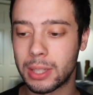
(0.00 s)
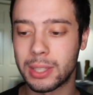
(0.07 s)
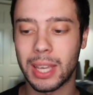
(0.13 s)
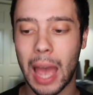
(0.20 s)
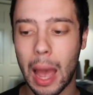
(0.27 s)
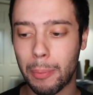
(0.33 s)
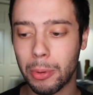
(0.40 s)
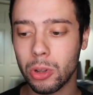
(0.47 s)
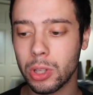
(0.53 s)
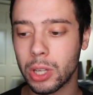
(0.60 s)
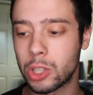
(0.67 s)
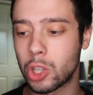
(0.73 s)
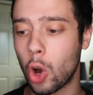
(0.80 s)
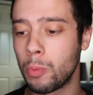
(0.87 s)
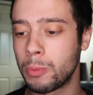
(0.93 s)
Its capital
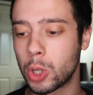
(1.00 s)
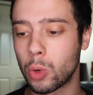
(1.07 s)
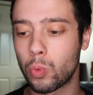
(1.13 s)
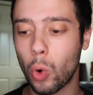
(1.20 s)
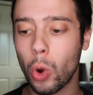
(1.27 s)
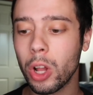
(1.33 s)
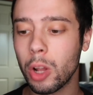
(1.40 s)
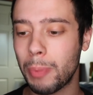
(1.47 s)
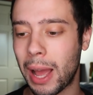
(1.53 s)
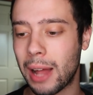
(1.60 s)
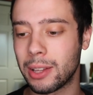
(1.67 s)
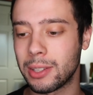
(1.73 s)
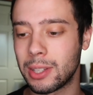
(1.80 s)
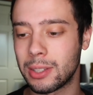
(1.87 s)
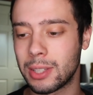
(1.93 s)
is home to royal
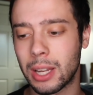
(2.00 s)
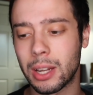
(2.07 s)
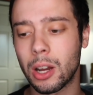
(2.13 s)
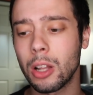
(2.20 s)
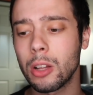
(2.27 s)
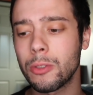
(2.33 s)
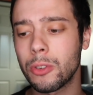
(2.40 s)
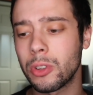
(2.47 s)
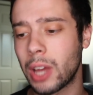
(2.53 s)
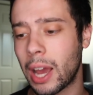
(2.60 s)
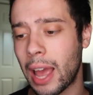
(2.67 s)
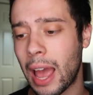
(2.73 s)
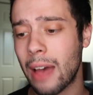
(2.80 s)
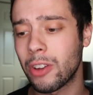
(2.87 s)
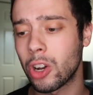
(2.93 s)
palaces and colorful
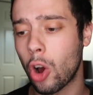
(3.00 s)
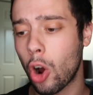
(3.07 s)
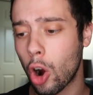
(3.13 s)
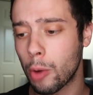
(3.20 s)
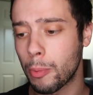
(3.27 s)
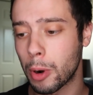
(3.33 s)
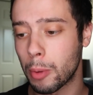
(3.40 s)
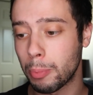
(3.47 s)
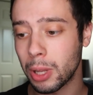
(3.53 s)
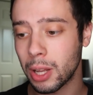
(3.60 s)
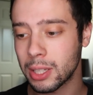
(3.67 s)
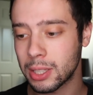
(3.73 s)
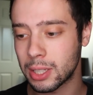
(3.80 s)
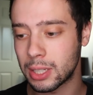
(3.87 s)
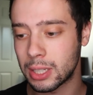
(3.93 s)
Nyhavn Harbor,
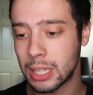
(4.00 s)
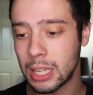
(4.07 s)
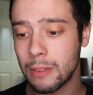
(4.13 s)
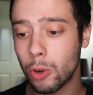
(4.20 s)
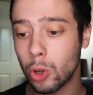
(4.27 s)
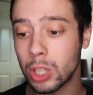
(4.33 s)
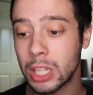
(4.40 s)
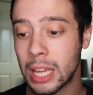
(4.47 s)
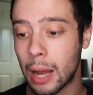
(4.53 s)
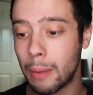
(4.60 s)
plus the Tivoli